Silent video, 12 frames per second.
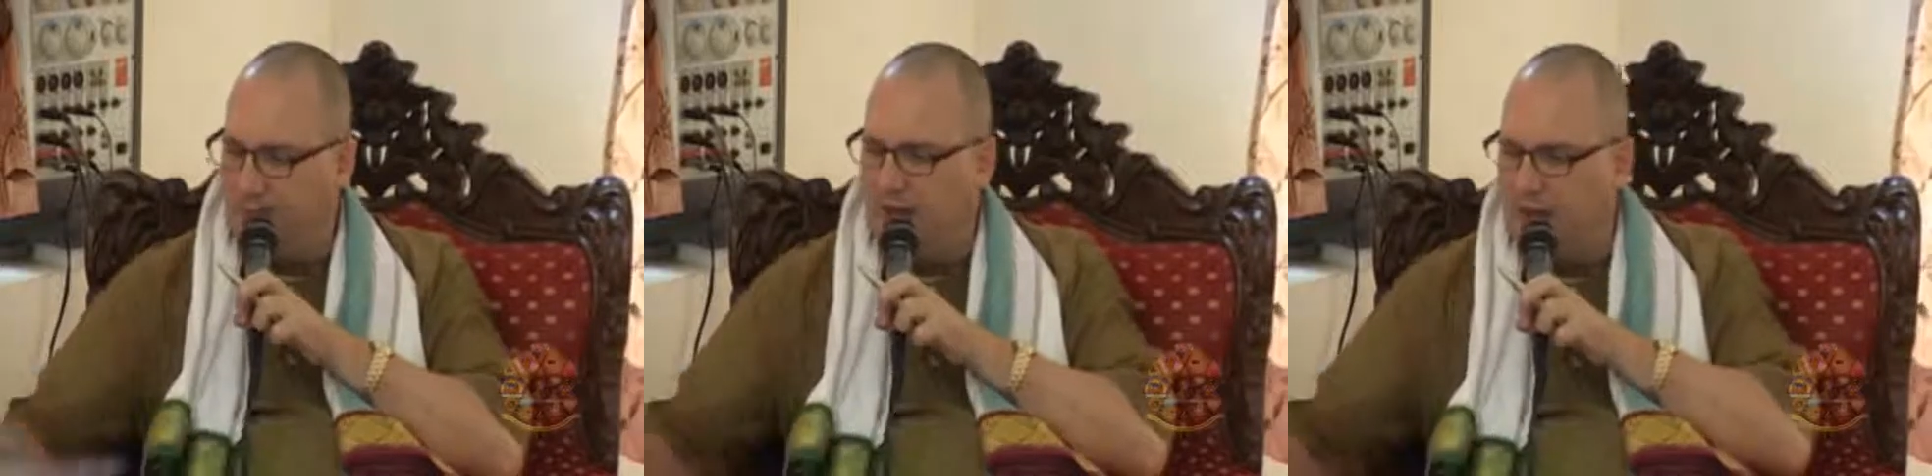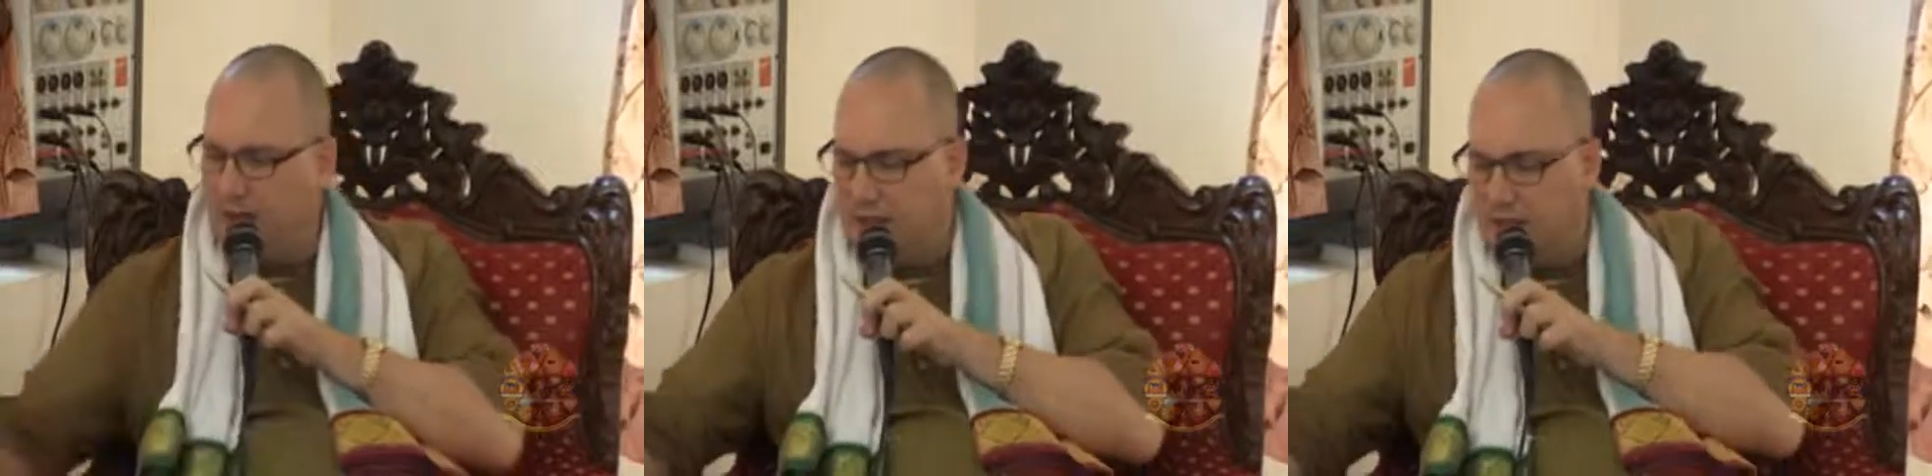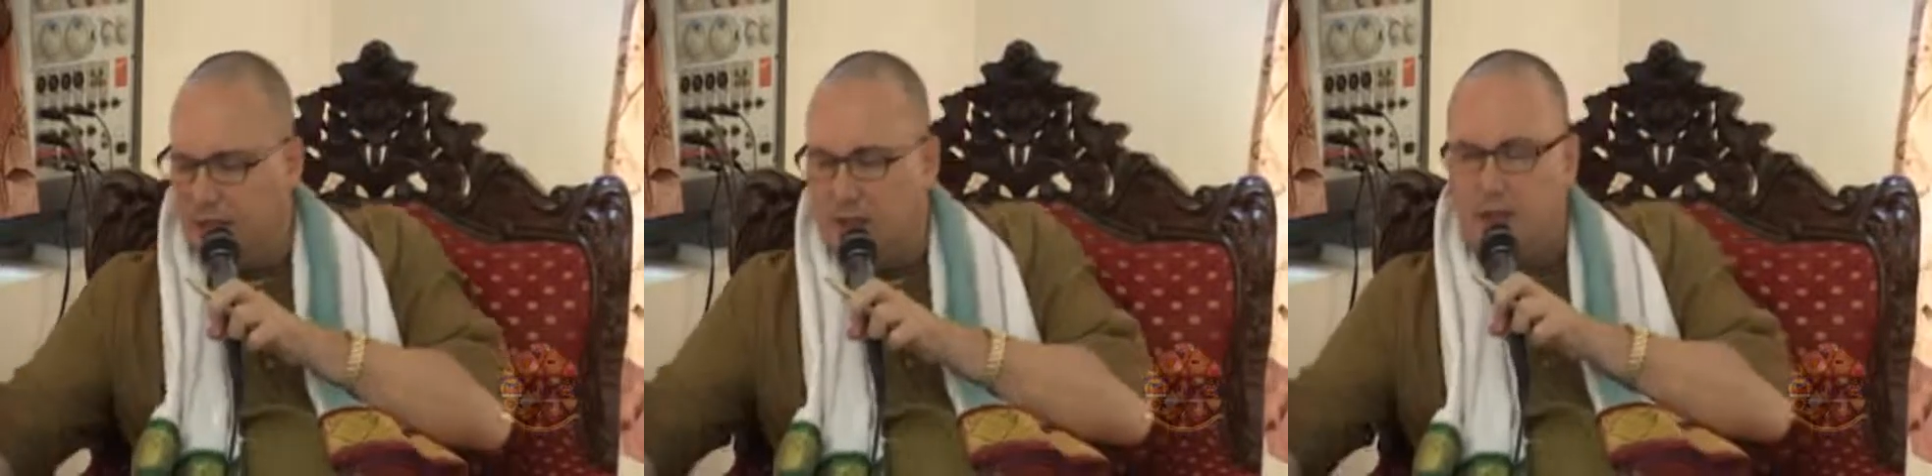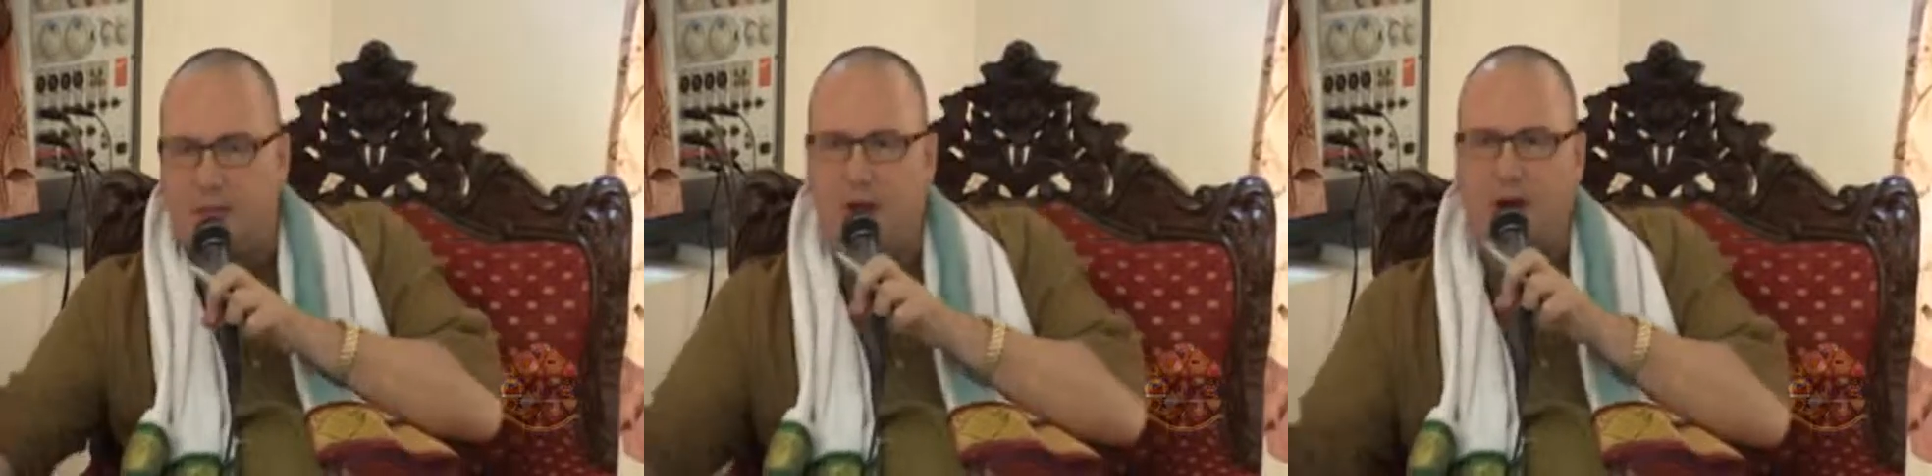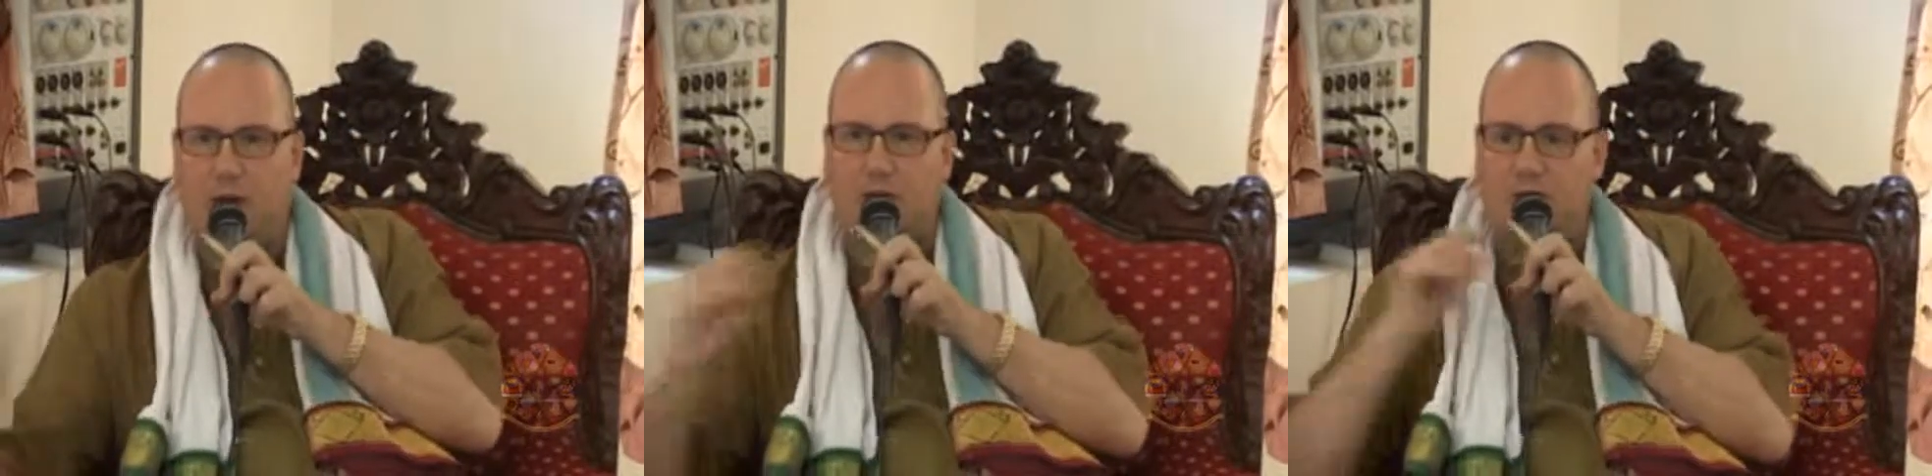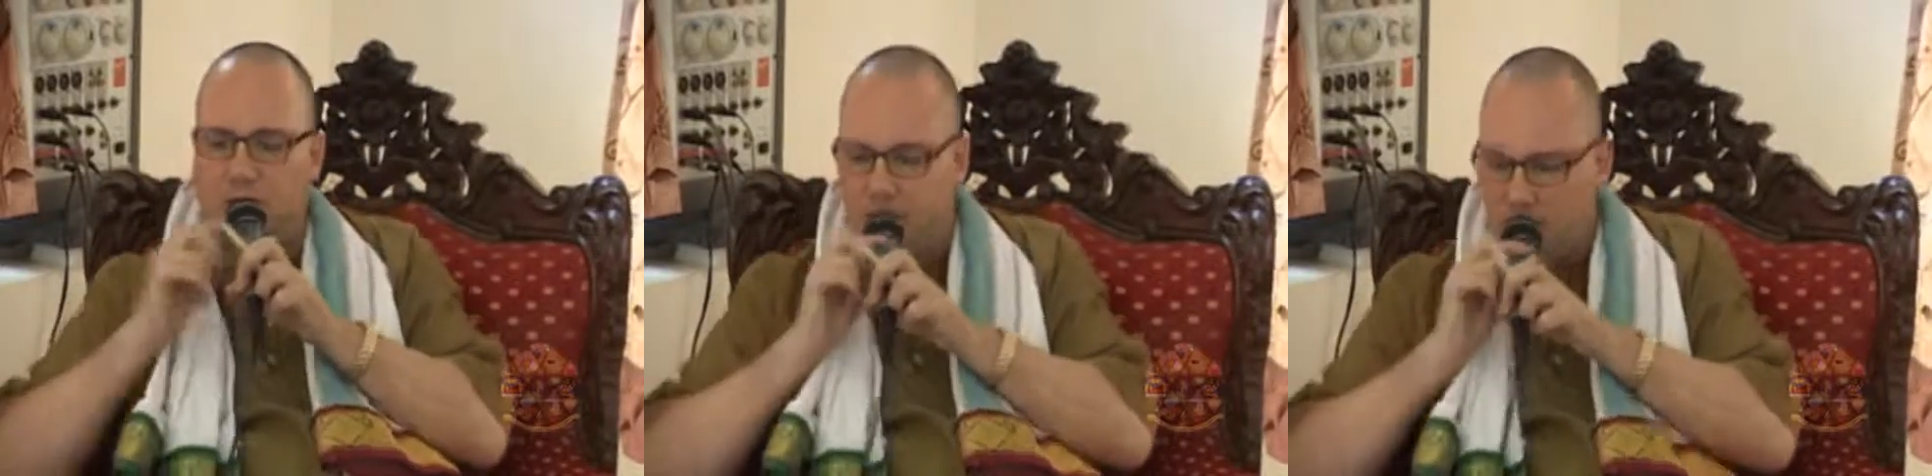Anything that came
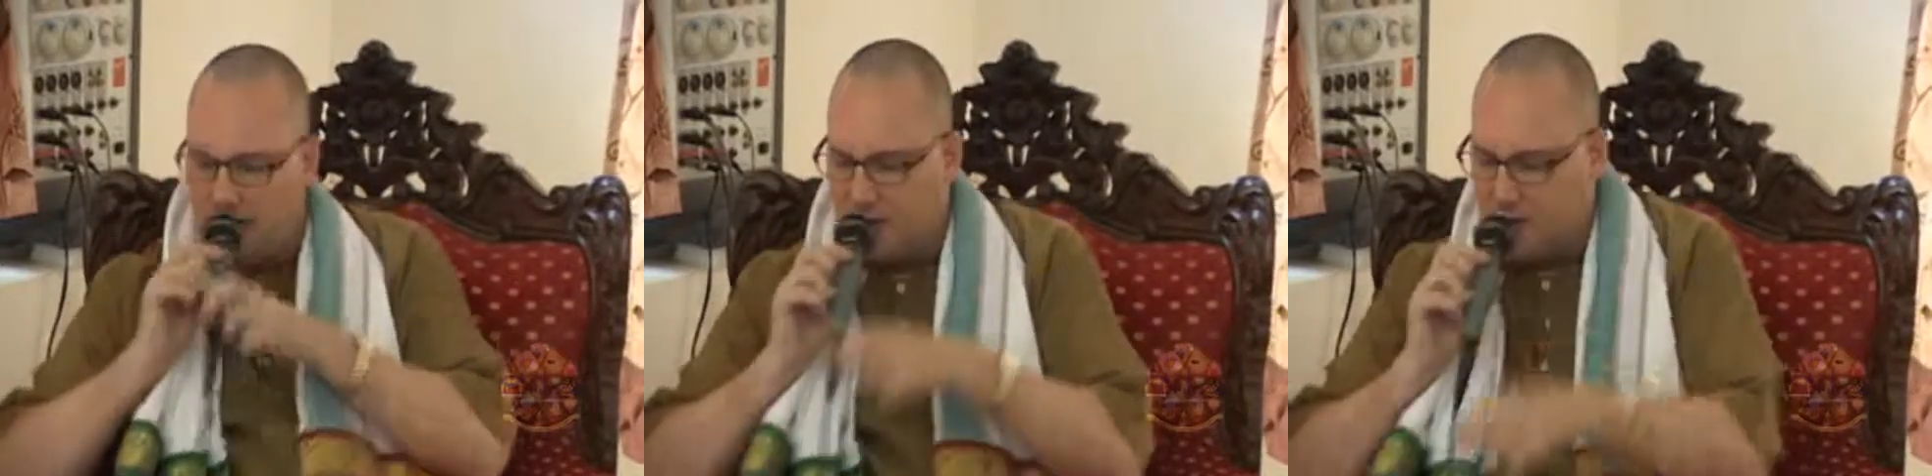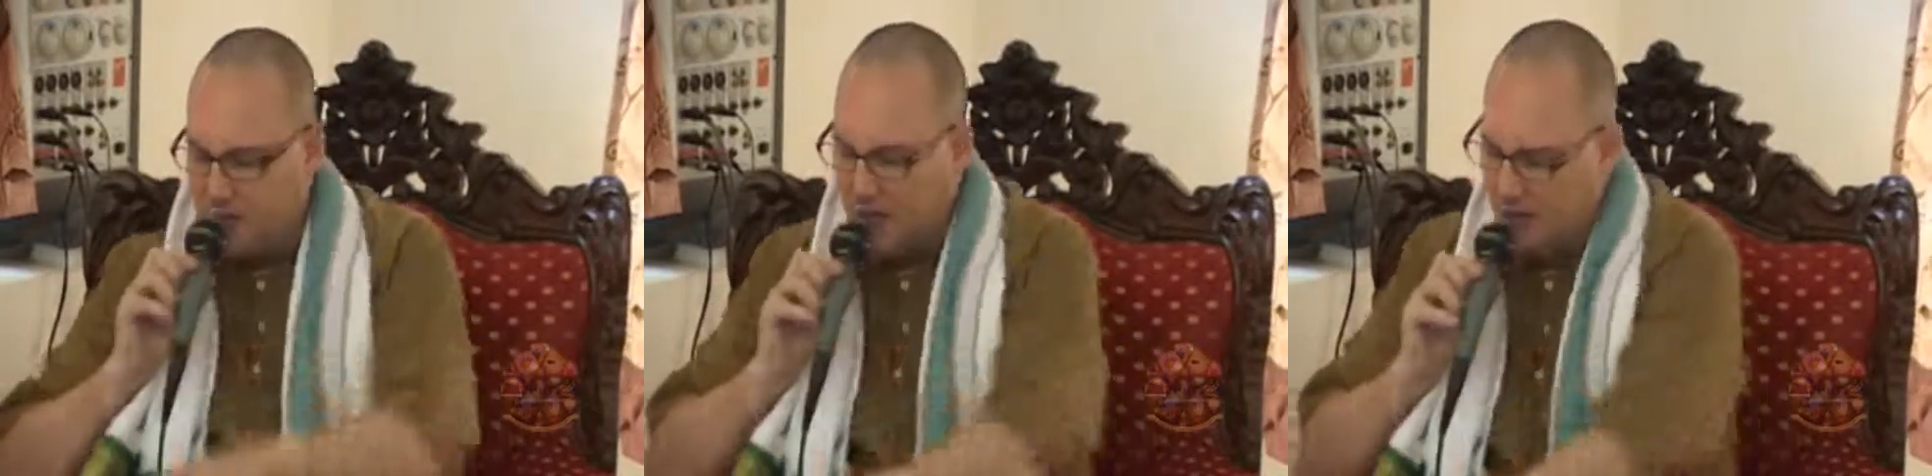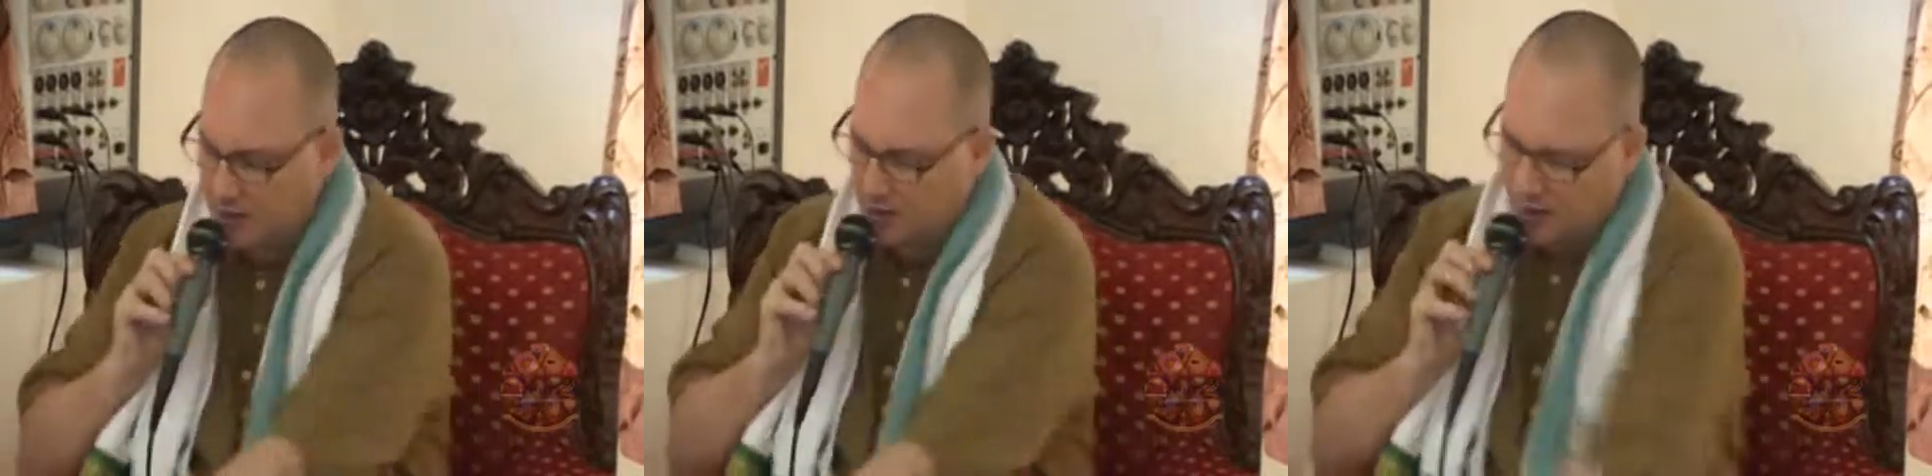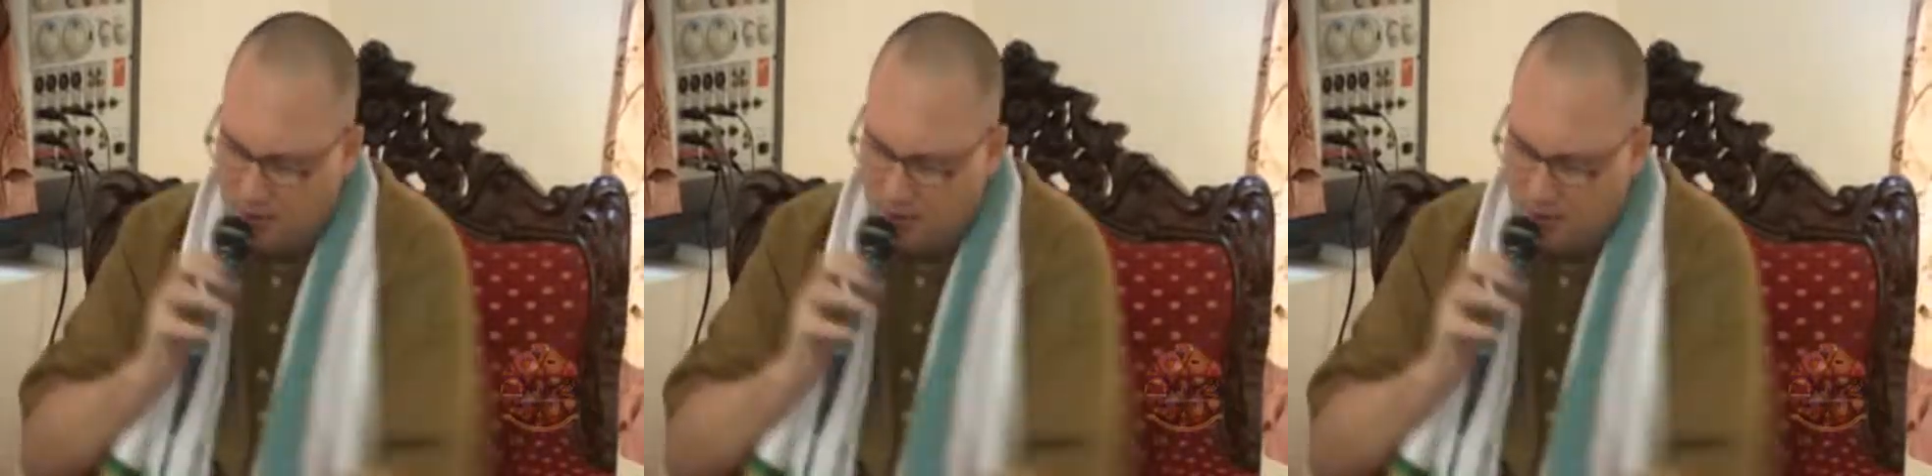out of that discussion